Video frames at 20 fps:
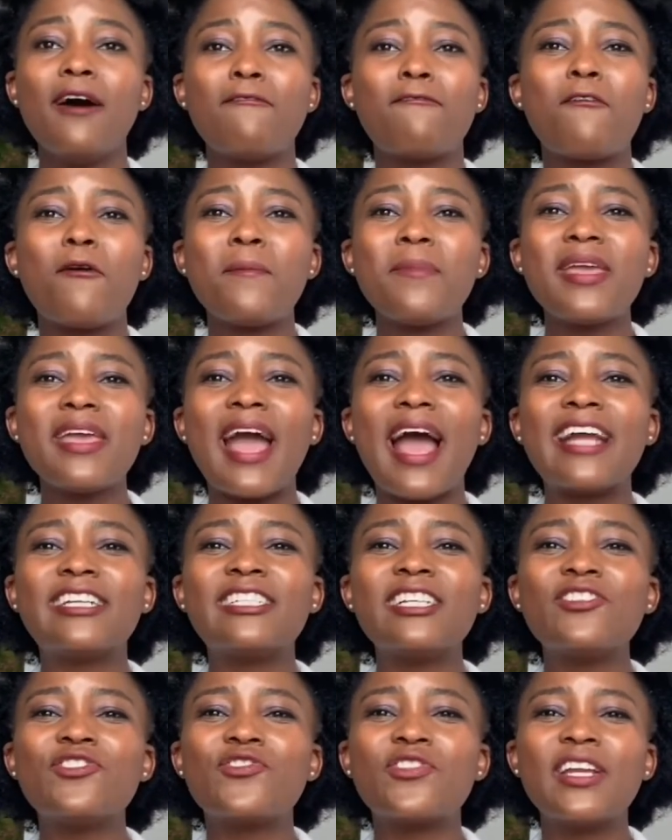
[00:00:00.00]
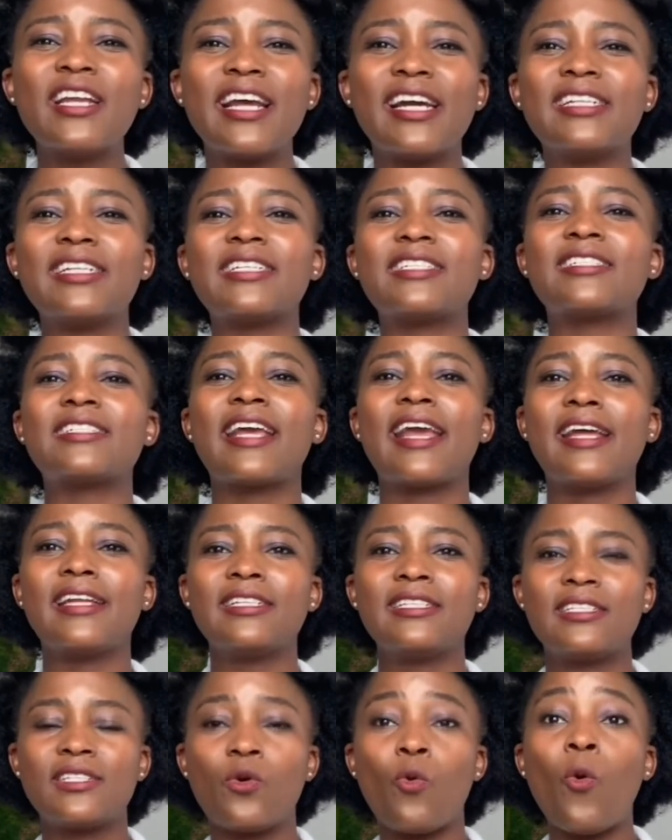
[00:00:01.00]
For me, I didn't really
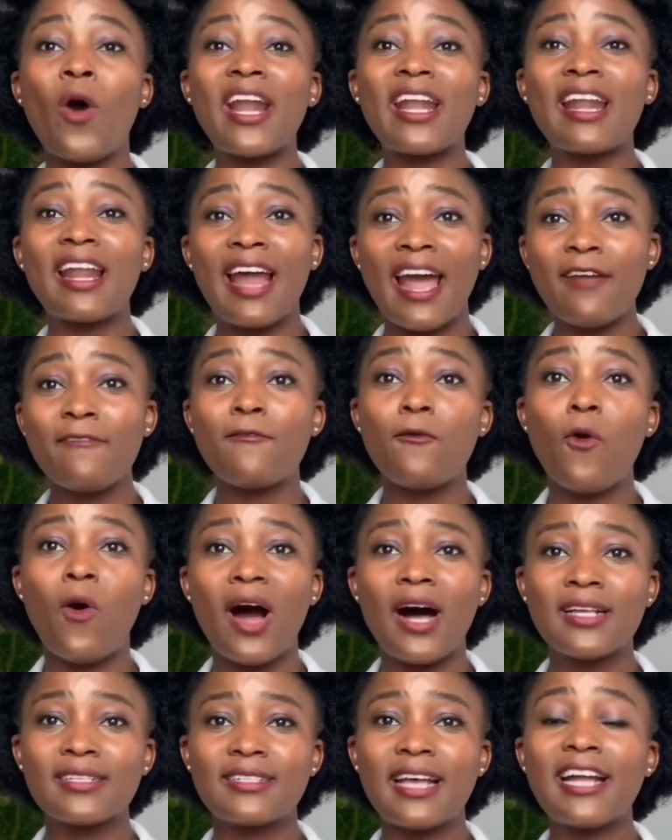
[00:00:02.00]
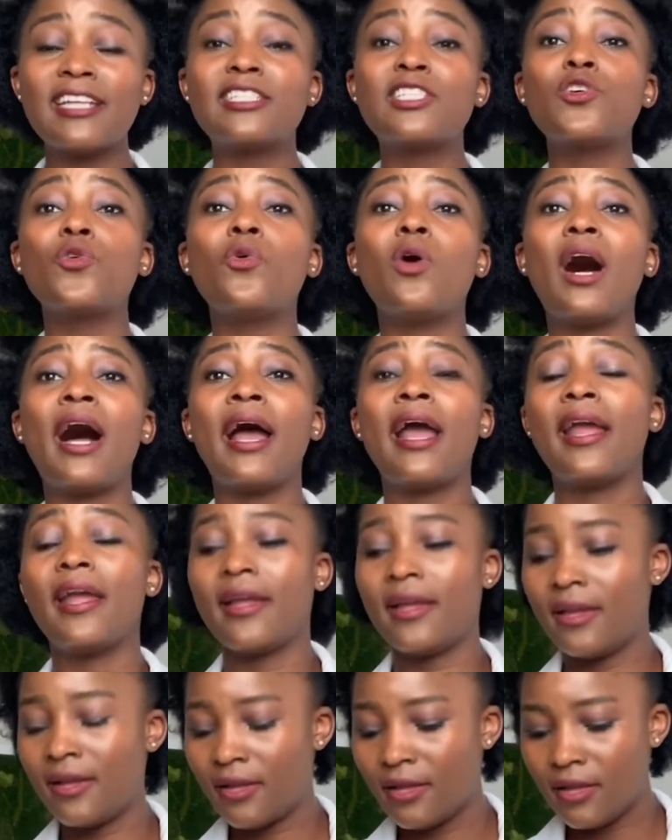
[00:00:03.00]
understand what life was until I
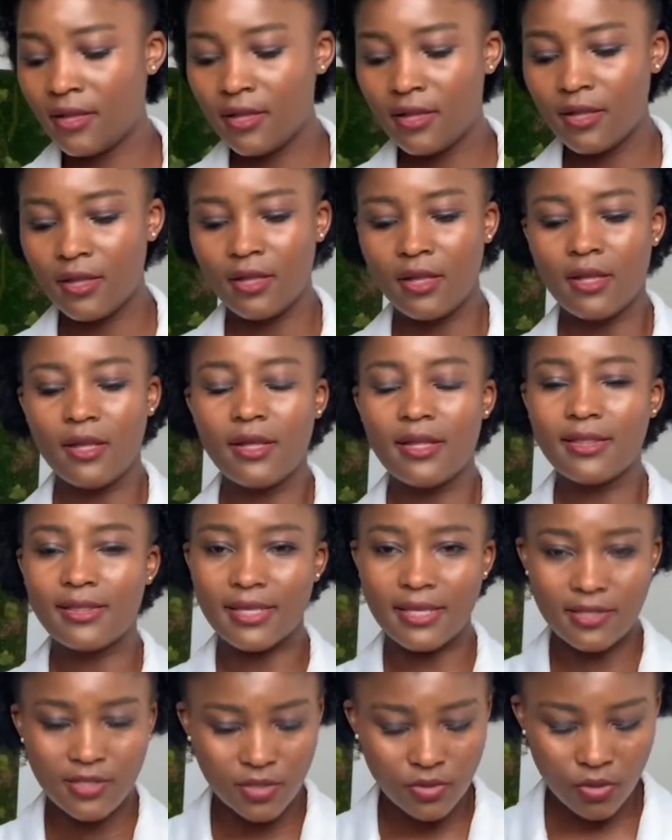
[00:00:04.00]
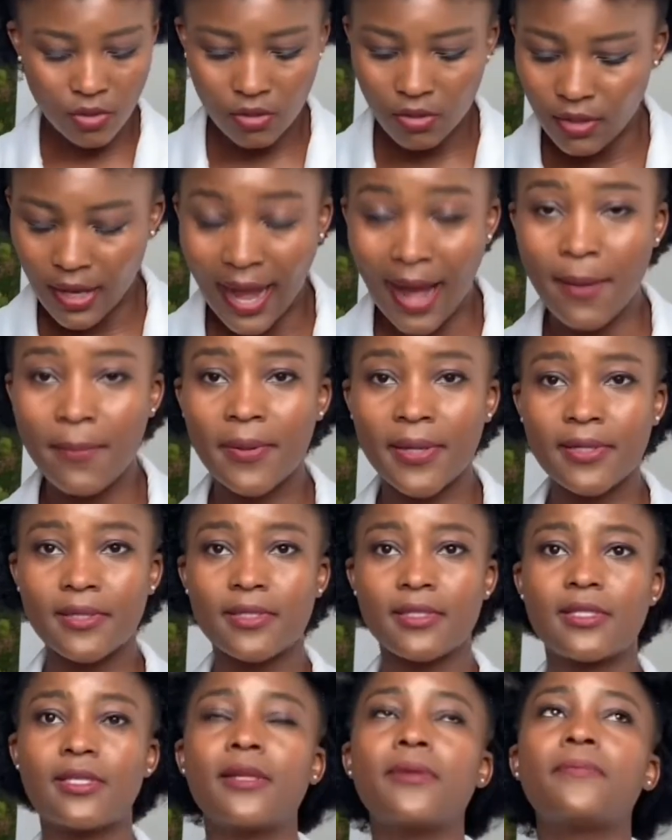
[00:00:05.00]
this happened.